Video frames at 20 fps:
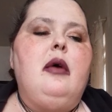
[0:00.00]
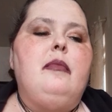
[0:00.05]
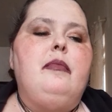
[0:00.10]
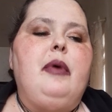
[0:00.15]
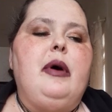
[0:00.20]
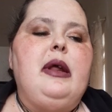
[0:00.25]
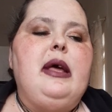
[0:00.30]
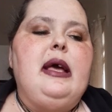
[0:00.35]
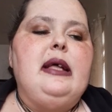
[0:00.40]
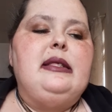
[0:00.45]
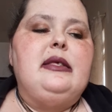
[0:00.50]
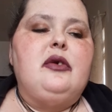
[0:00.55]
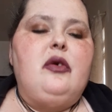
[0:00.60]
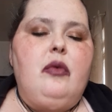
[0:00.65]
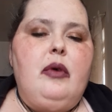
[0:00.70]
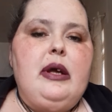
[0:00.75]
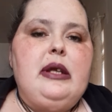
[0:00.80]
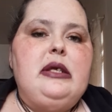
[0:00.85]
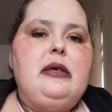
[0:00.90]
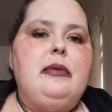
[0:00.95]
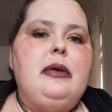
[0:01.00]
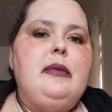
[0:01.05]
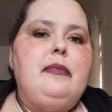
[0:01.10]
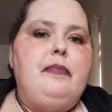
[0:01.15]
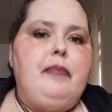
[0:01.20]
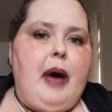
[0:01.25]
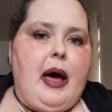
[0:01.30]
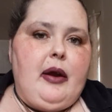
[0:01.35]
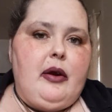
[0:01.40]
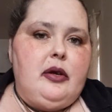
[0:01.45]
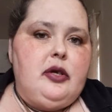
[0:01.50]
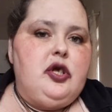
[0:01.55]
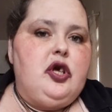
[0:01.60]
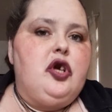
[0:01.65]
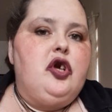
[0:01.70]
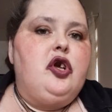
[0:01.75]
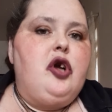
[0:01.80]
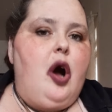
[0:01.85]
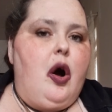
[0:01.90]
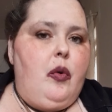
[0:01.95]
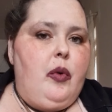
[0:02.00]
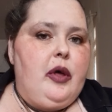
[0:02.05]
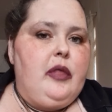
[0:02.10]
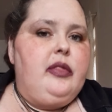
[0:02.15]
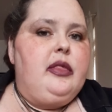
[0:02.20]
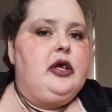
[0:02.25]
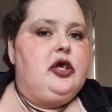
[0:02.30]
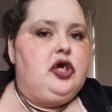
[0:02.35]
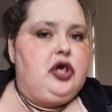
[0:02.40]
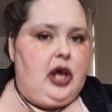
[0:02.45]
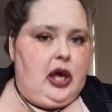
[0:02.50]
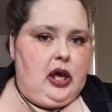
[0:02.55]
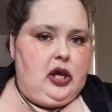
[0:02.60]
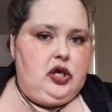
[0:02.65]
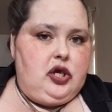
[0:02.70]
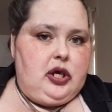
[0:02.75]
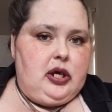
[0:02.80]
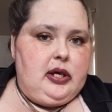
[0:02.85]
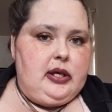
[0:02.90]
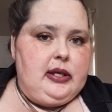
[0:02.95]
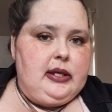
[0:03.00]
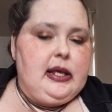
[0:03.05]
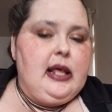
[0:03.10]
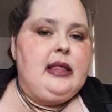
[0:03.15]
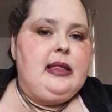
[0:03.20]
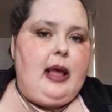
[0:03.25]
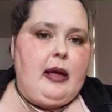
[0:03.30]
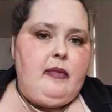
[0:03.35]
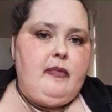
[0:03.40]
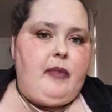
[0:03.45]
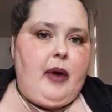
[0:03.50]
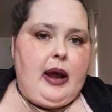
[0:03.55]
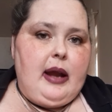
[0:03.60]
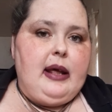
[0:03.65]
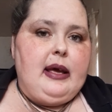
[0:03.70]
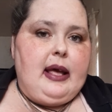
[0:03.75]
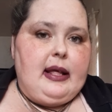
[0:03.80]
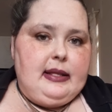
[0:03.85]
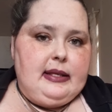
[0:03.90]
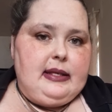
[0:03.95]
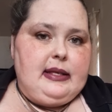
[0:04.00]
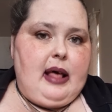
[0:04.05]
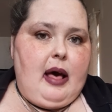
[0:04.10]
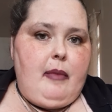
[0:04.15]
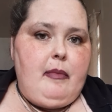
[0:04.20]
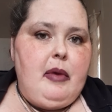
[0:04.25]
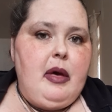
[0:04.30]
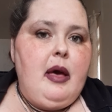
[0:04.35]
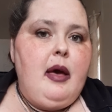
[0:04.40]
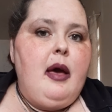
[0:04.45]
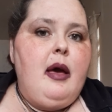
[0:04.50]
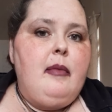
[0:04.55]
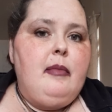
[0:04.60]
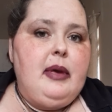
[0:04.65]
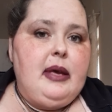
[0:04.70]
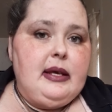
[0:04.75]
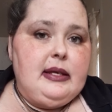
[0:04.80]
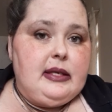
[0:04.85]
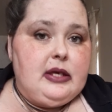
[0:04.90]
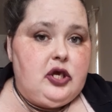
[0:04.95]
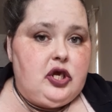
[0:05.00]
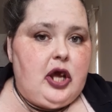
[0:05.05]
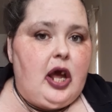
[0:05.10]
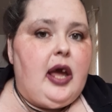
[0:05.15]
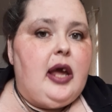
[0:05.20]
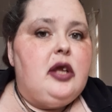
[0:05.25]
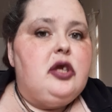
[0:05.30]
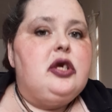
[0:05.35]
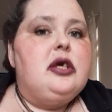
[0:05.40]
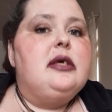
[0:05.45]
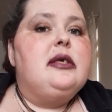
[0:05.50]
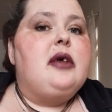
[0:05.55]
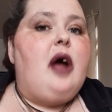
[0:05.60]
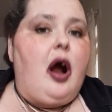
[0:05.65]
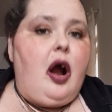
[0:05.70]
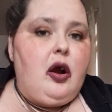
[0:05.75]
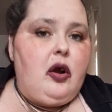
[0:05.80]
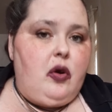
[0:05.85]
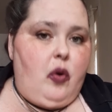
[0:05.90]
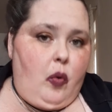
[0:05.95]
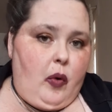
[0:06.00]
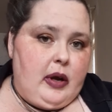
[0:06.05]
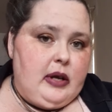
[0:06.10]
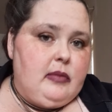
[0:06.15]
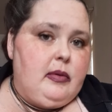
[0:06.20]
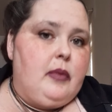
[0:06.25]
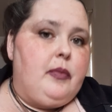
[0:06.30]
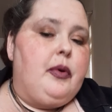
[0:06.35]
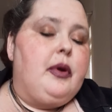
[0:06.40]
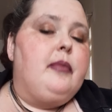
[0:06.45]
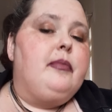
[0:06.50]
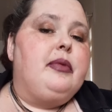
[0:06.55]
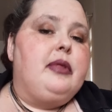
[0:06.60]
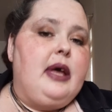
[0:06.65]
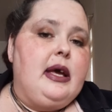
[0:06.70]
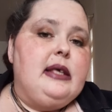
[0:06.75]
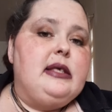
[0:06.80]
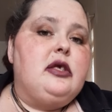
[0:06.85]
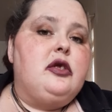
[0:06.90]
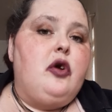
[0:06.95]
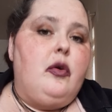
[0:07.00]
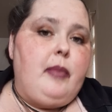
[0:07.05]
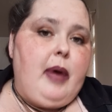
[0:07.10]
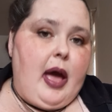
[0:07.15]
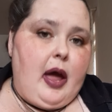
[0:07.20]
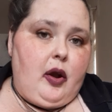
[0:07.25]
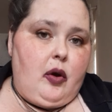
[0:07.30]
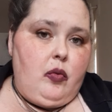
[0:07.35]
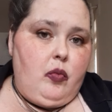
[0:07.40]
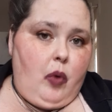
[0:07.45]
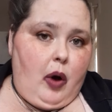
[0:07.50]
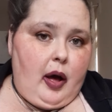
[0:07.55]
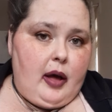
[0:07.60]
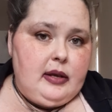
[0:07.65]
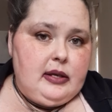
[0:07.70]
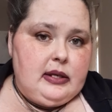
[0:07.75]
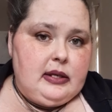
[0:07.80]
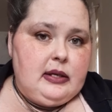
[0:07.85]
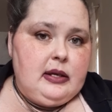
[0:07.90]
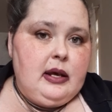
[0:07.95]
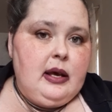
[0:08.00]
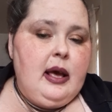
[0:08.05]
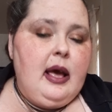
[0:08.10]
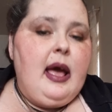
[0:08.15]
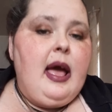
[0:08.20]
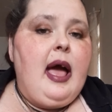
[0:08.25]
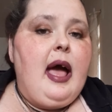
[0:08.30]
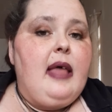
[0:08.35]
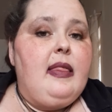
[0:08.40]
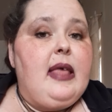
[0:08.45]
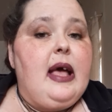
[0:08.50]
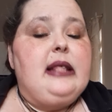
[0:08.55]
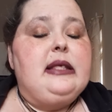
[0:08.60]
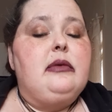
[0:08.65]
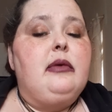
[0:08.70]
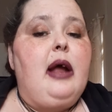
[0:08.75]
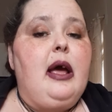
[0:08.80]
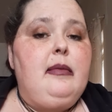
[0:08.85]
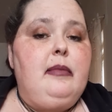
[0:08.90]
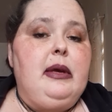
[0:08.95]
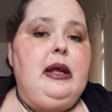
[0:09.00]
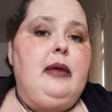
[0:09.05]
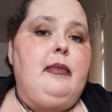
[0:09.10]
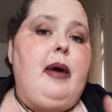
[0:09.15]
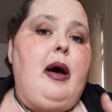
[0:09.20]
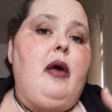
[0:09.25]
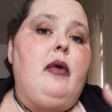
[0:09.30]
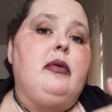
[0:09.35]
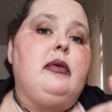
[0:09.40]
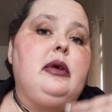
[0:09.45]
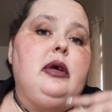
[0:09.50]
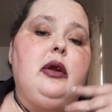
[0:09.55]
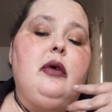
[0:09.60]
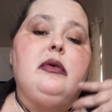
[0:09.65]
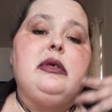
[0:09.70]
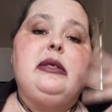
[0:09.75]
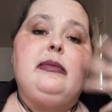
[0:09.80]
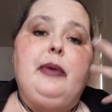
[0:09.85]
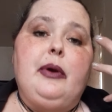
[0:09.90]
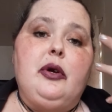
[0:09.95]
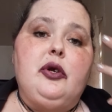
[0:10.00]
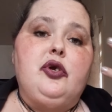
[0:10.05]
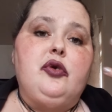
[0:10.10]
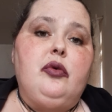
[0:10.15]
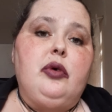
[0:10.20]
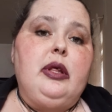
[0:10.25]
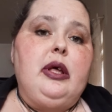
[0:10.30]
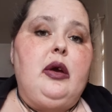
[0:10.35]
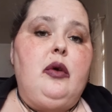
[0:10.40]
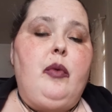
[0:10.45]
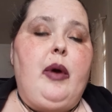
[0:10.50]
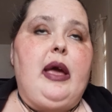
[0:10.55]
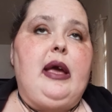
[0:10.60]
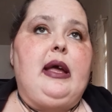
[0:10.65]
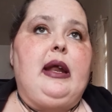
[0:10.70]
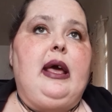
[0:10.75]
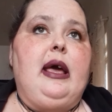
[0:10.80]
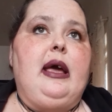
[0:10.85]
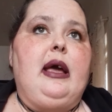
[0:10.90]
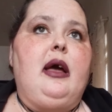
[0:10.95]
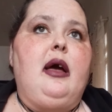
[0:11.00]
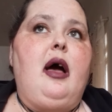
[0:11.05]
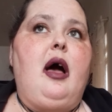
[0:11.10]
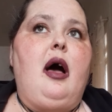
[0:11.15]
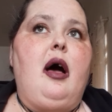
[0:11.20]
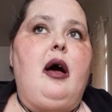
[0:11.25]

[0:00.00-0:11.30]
but it's going to be better to go with the changes than fight against them, because the changes are going to be put in place no matter what. And that's what I mean about, spiritually awakening.